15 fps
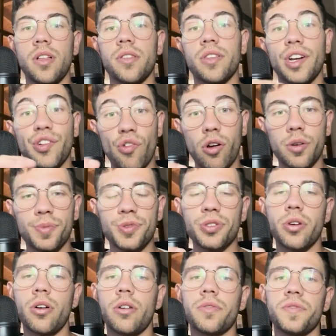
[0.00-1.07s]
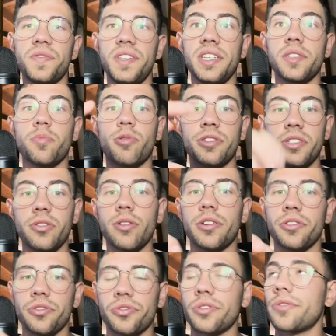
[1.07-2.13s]
the groups of this particular
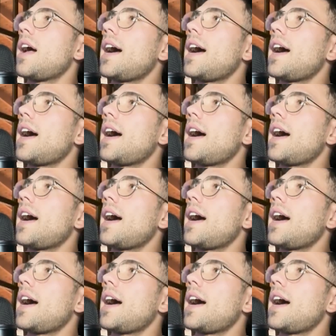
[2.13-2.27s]
user.